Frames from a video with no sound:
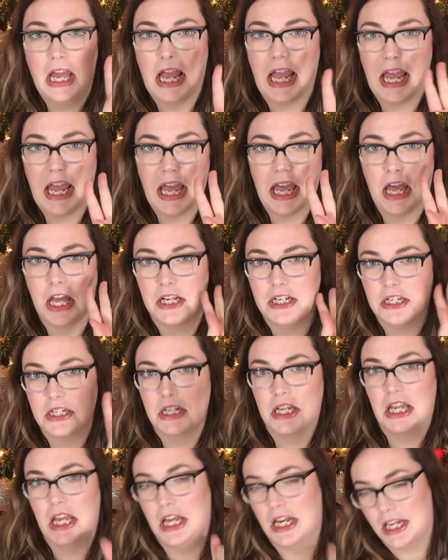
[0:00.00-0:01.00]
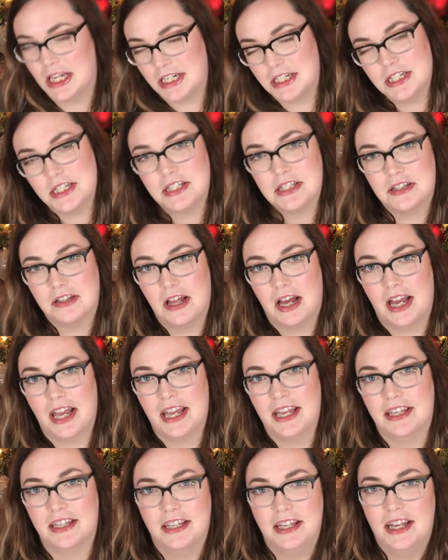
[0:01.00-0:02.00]
and hitting
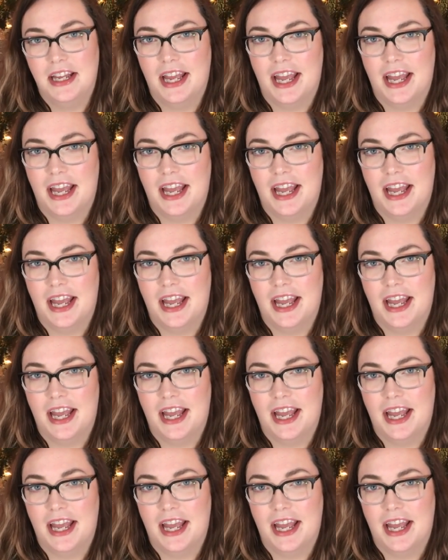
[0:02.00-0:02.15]
dislike.